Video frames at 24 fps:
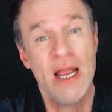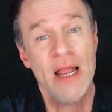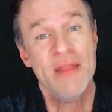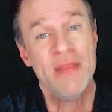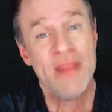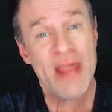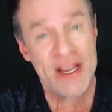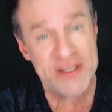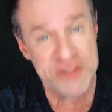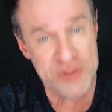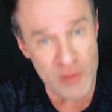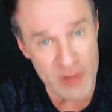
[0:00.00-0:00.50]

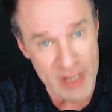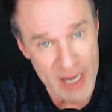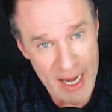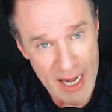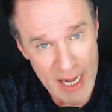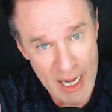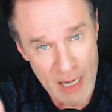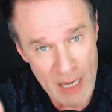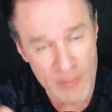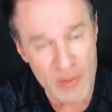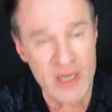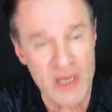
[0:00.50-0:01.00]
That's
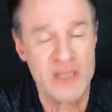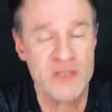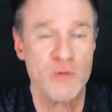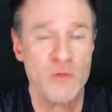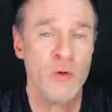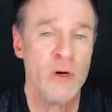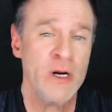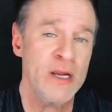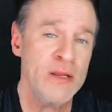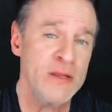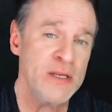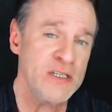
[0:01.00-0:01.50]
okay, because
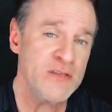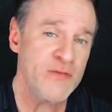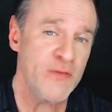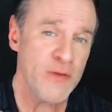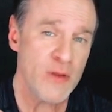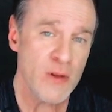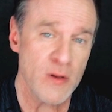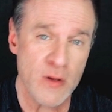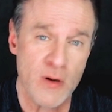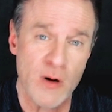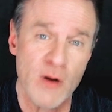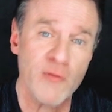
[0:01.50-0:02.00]
we're in this for
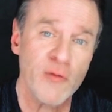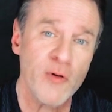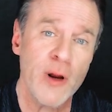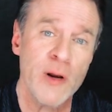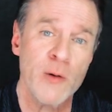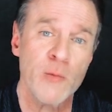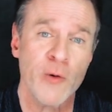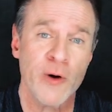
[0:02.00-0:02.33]
the long run.